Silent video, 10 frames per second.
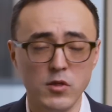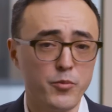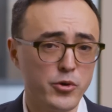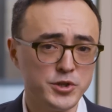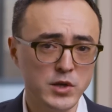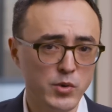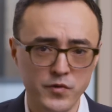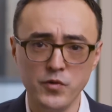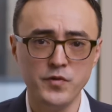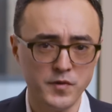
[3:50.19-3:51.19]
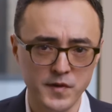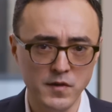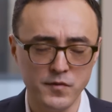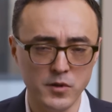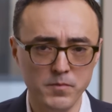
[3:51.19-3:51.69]
And the project was so
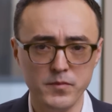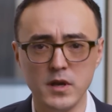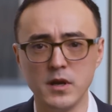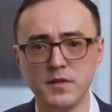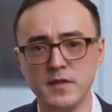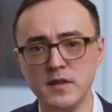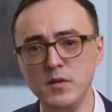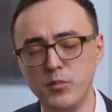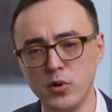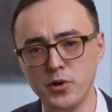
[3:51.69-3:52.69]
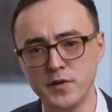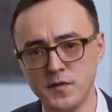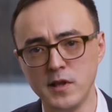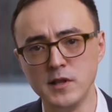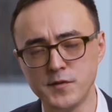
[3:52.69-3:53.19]
successful uh, that they deployed
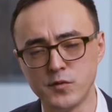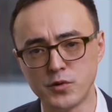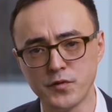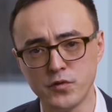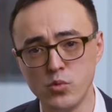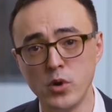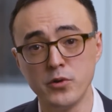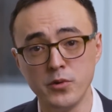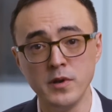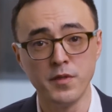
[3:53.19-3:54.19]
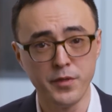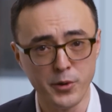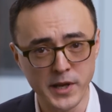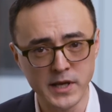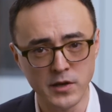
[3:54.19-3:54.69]
Salesforce to
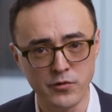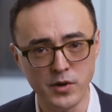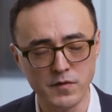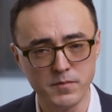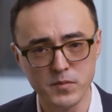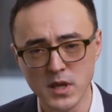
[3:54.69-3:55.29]
130 countries.